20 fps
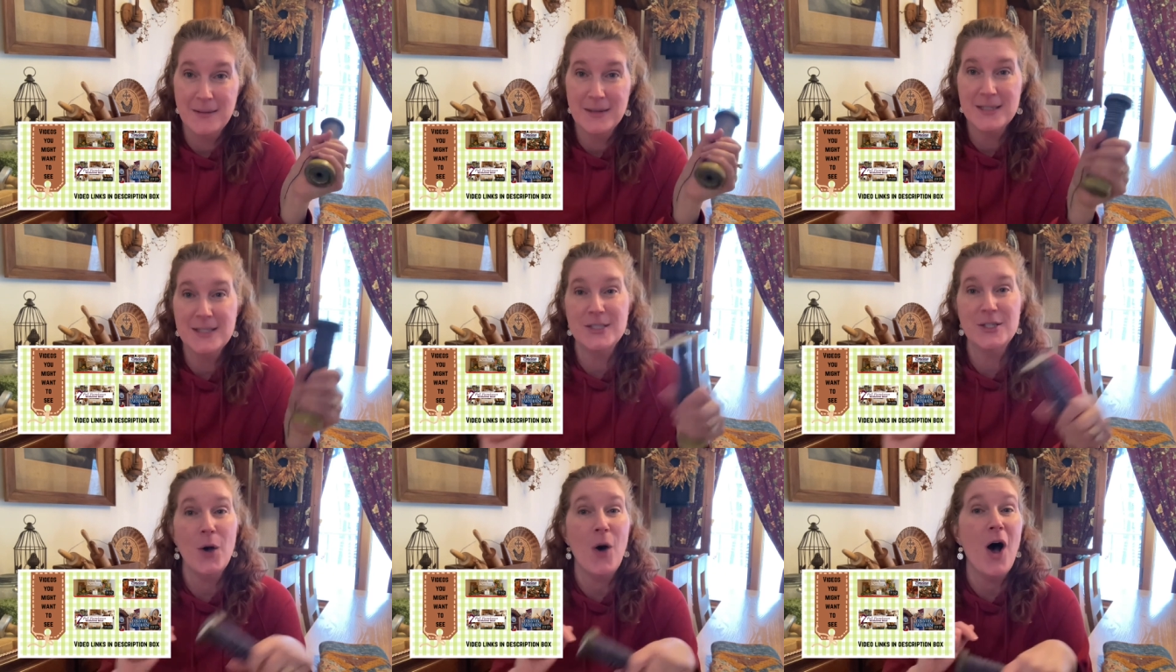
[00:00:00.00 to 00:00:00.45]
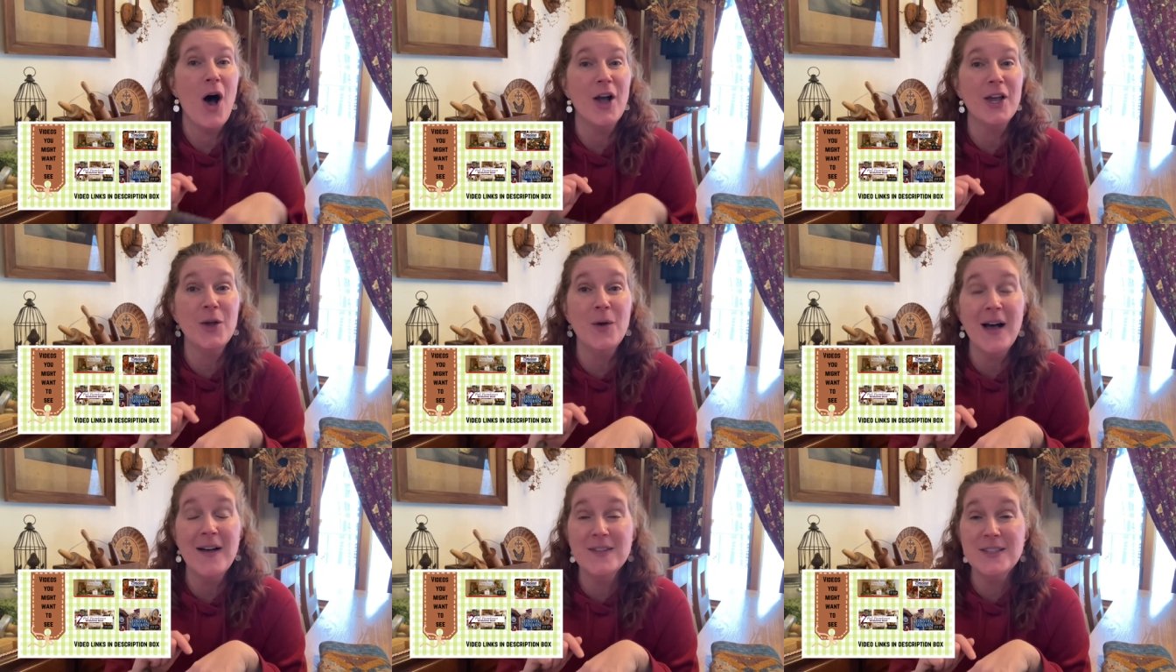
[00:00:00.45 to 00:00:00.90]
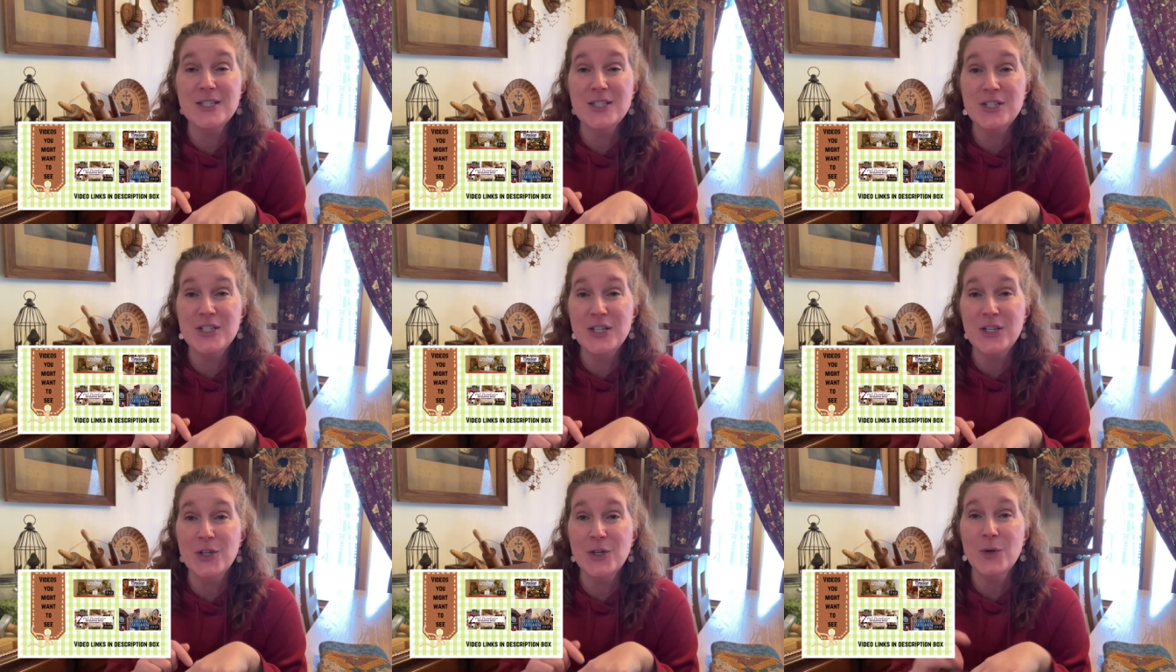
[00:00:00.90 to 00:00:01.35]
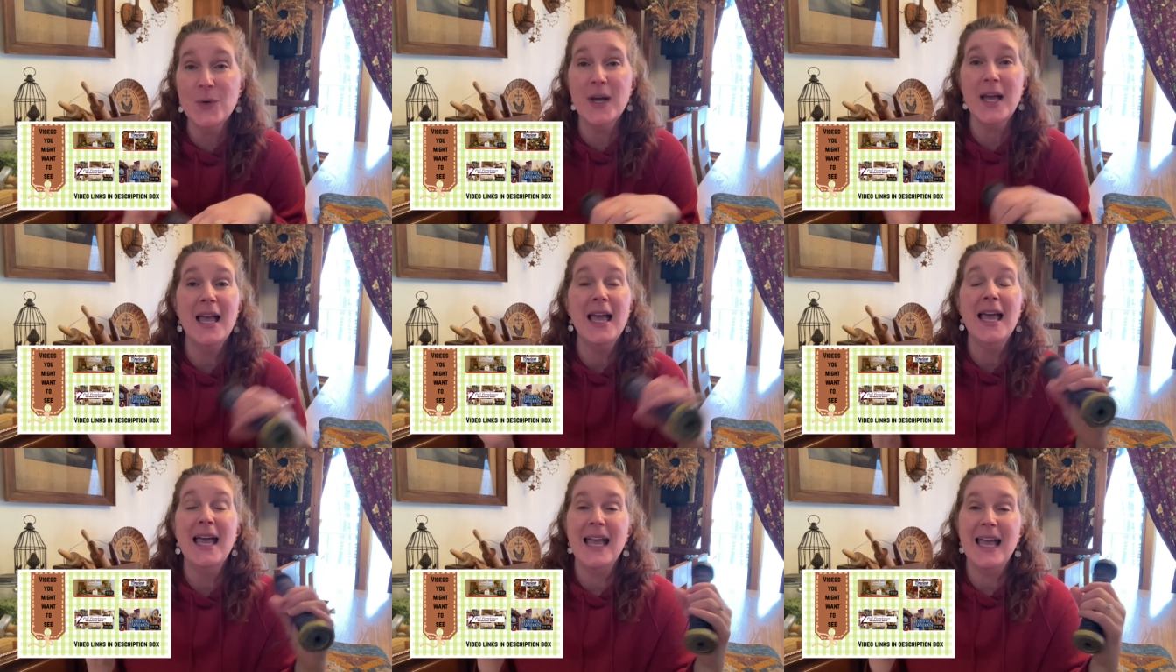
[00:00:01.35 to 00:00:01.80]
So all you'll have to do
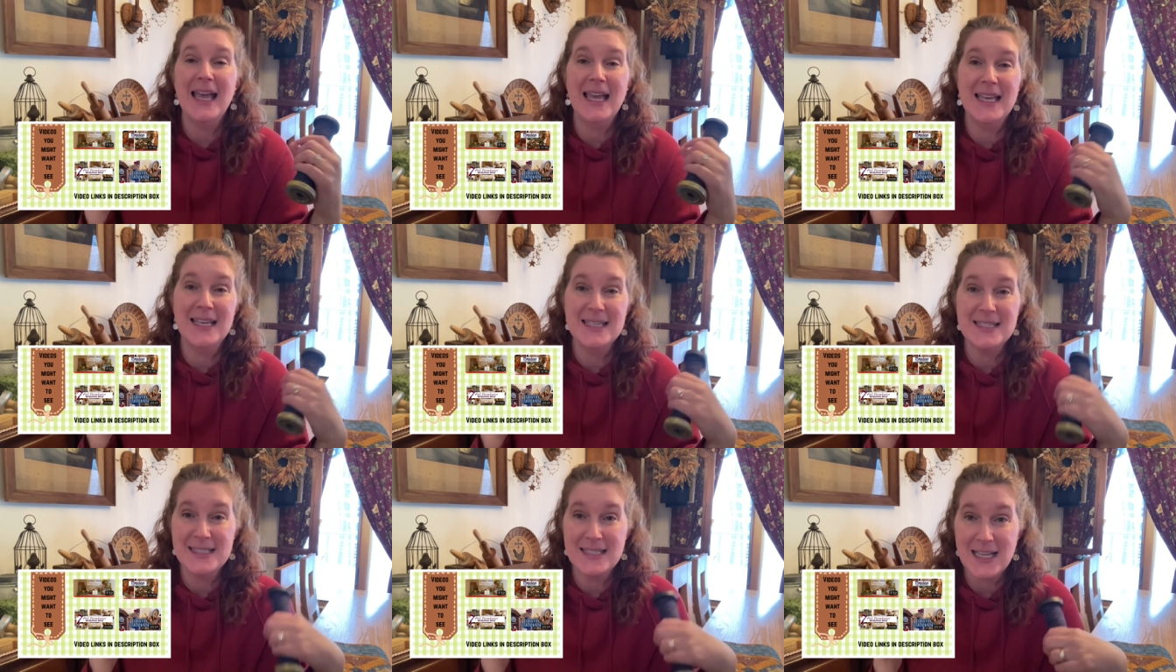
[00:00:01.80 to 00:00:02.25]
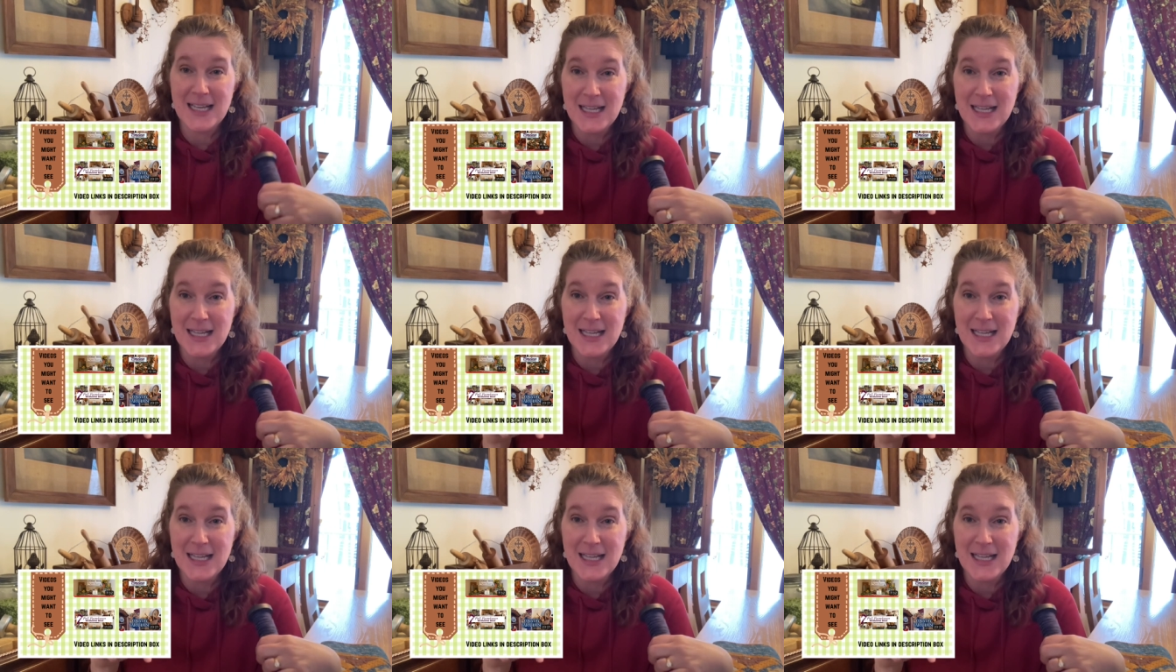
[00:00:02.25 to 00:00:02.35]
is